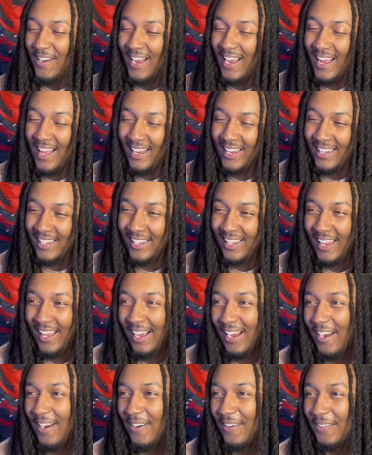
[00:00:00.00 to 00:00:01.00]
how did
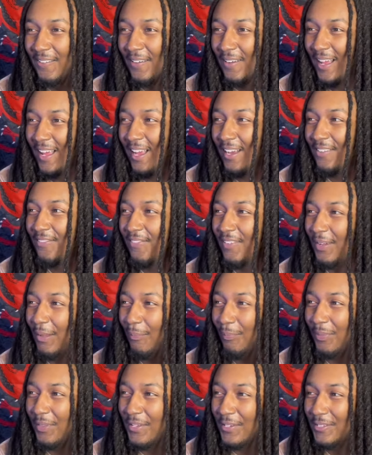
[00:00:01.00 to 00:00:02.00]
y'all F
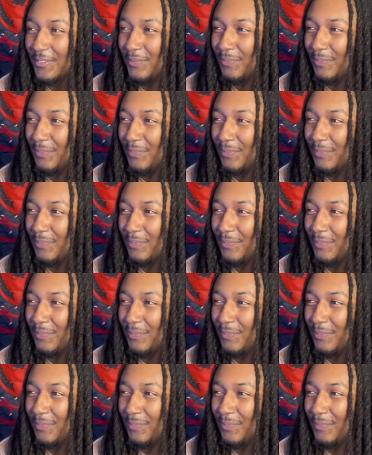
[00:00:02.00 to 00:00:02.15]
up this